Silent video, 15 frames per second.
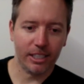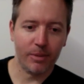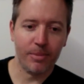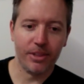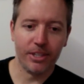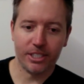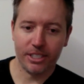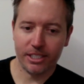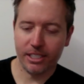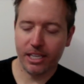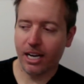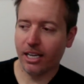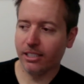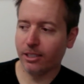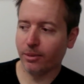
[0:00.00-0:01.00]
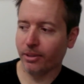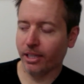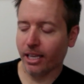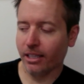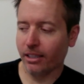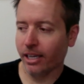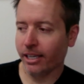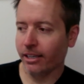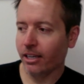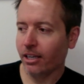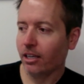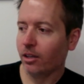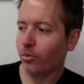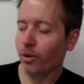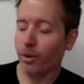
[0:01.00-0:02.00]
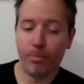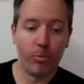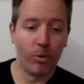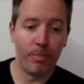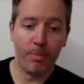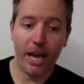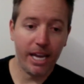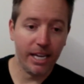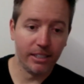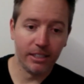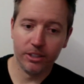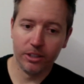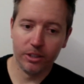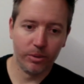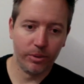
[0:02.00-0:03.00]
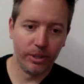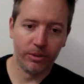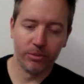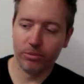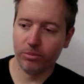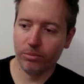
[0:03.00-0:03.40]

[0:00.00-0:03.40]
I mean, this is not something that like we paid to do. We don't,